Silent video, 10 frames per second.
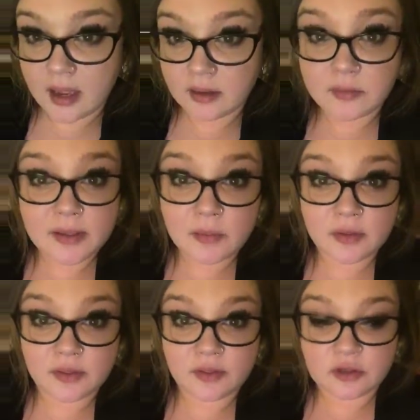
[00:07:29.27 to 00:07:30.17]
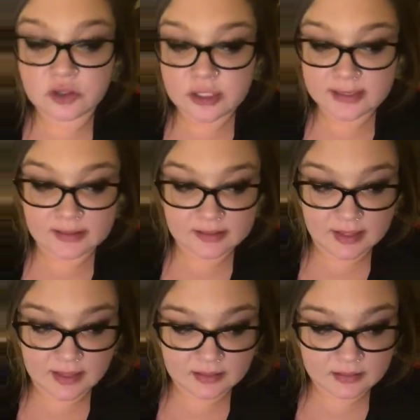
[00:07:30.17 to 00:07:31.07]
I'd be with Jesus
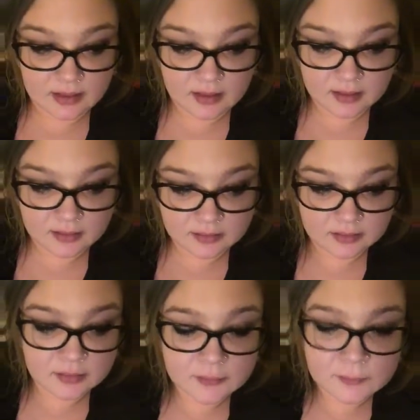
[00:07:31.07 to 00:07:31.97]
then. And